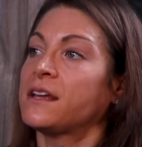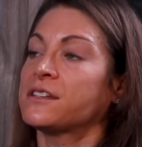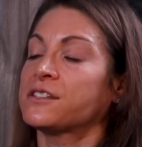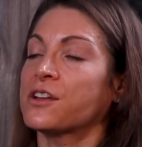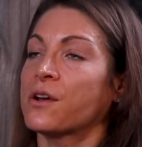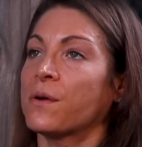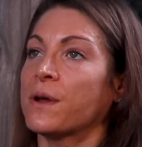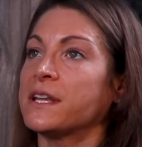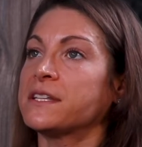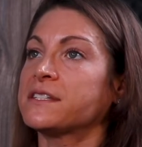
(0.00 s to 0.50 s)

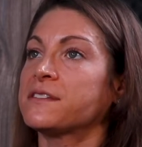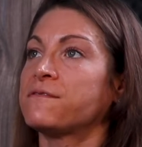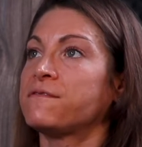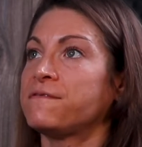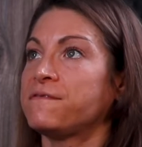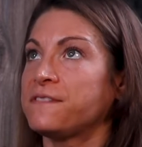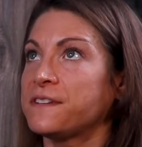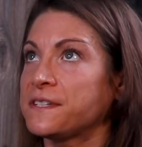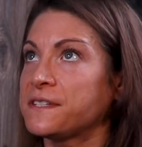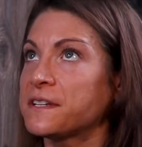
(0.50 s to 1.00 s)
So it's
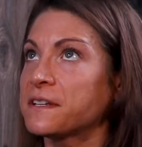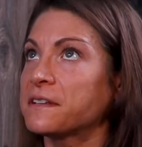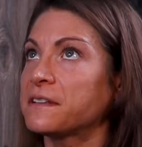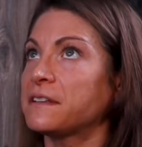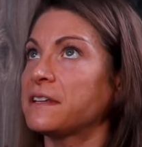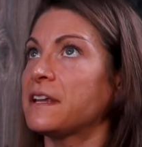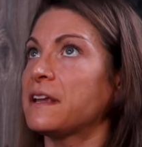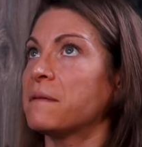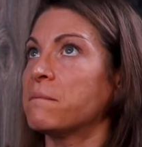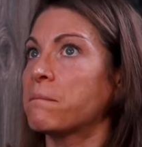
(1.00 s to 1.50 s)

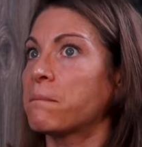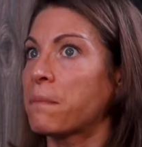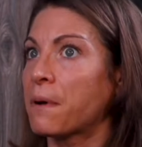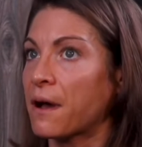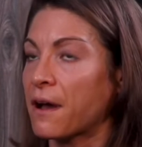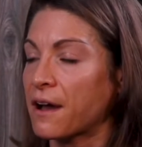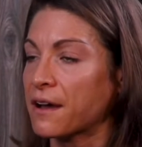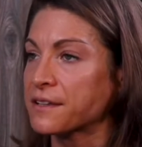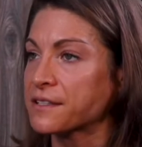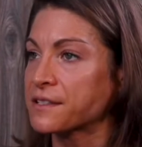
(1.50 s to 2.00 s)
physically
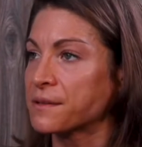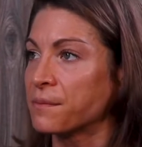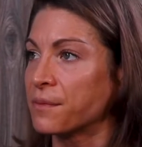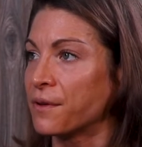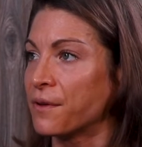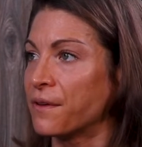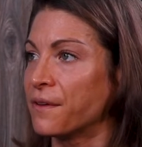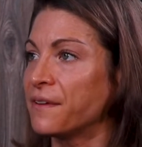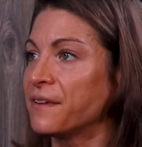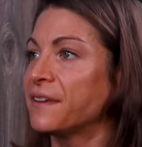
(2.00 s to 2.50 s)

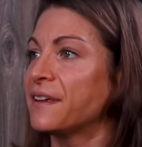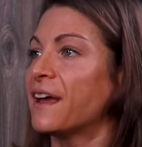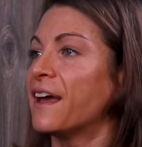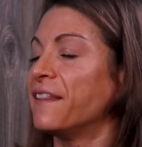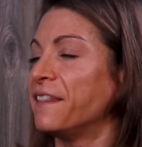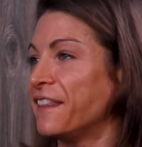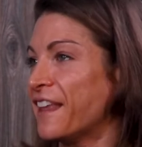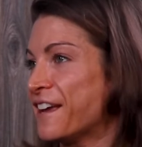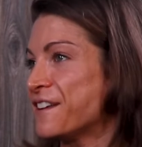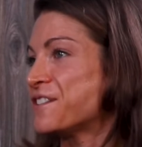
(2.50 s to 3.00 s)
impossible,
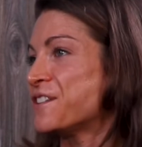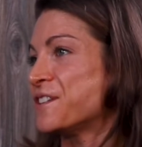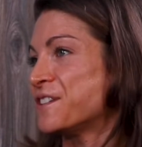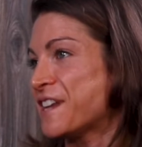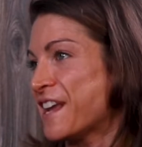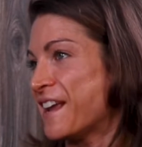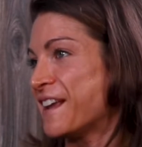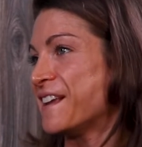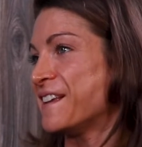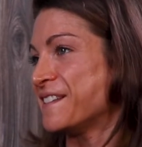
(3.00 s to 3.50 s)
unless you're
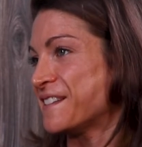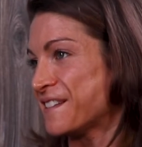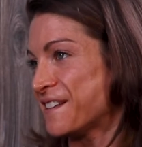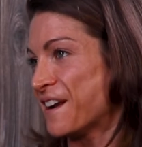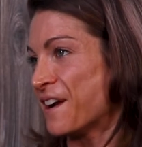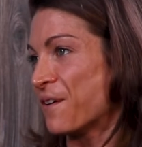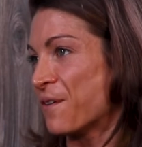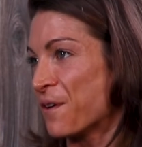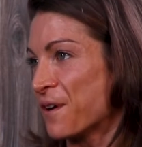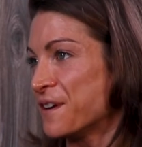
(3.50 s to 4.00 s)
taking
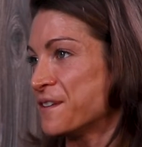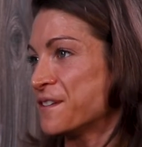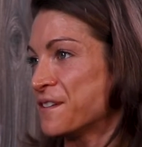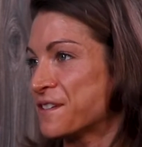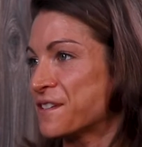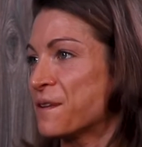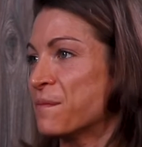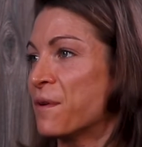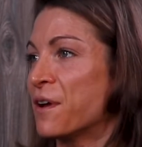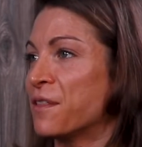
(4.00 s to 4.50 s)
steroids or
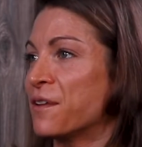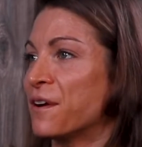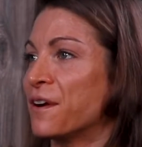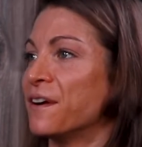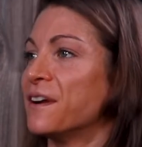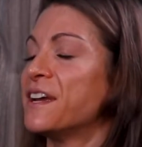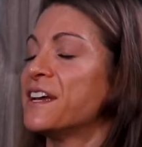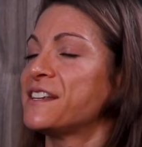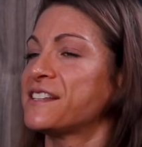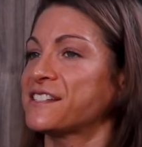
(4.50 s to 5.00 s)
some
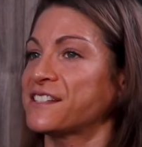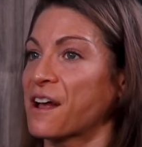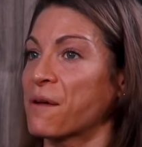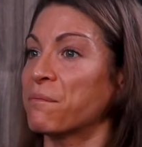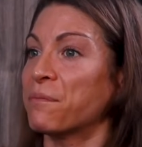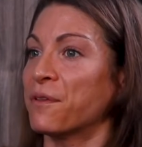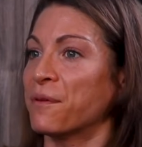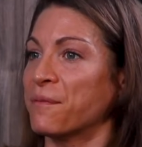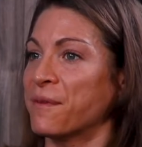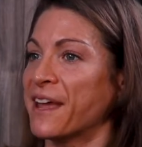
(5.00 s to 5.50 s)
other
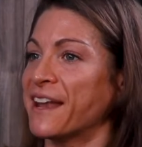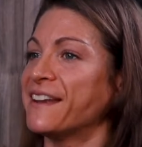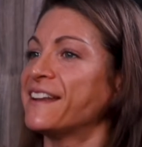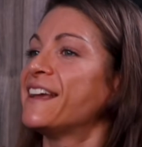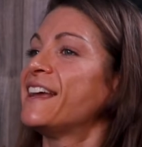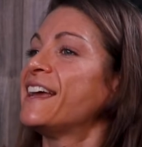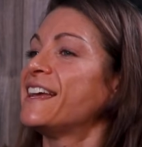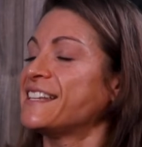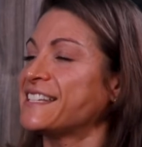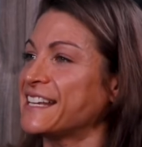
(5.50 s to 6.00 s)

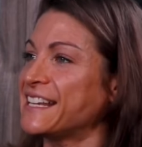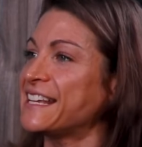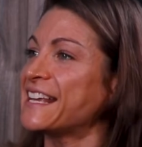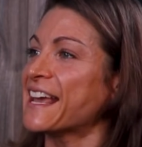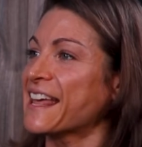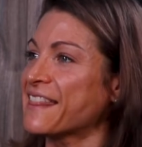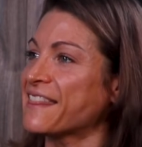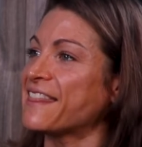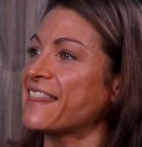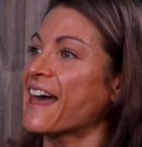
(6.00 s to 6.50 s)
supplement, to
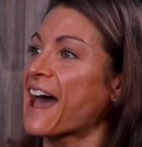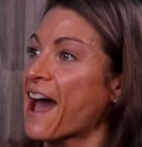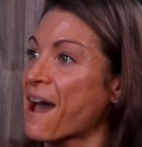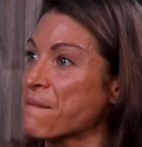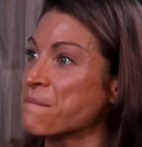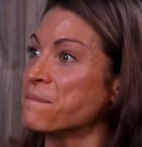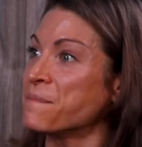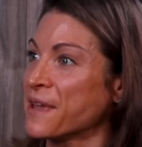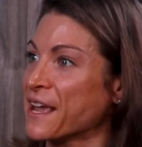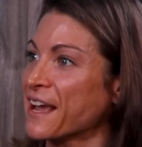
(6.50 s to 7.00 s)
get
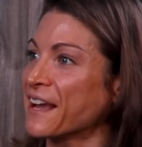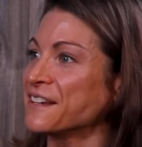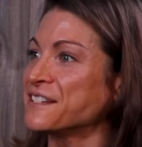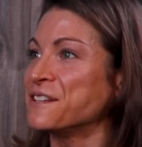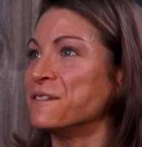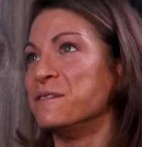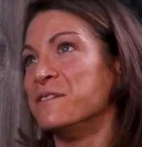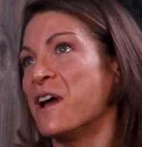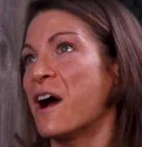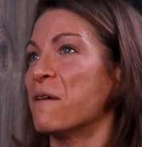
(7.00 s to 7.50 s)
that big
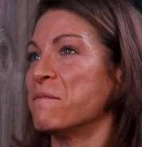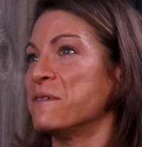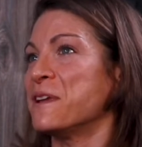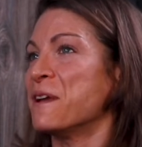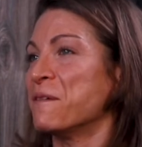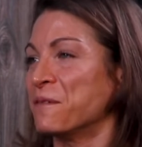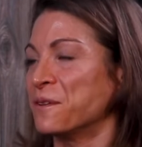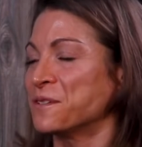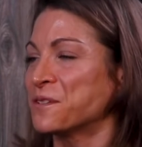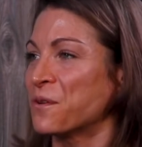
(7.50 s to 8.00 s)
to not
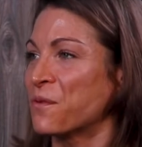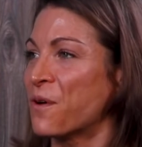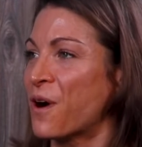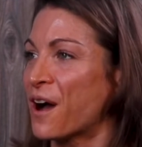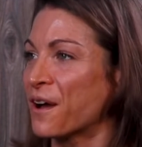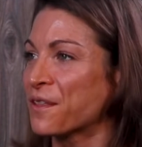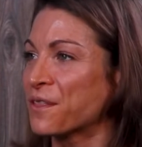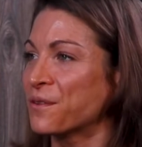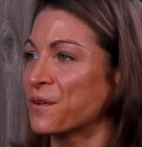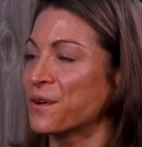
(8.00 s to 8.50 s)
be able to
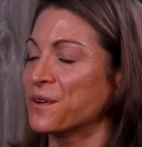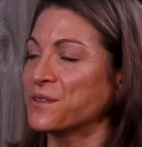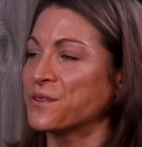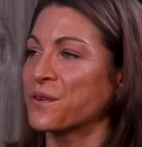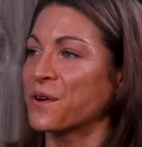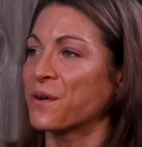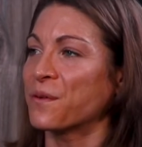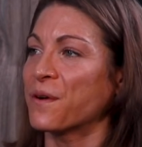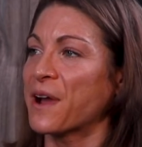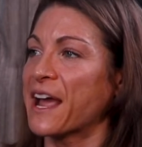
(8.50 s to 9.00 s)
walk through a
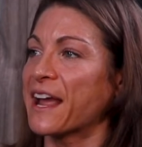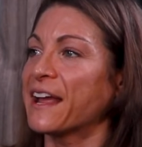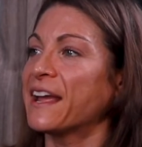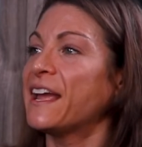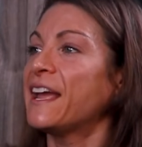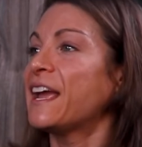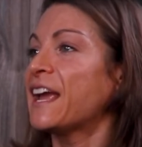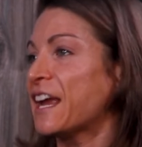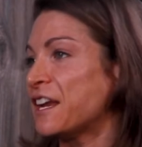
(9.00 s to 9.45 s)
doorway.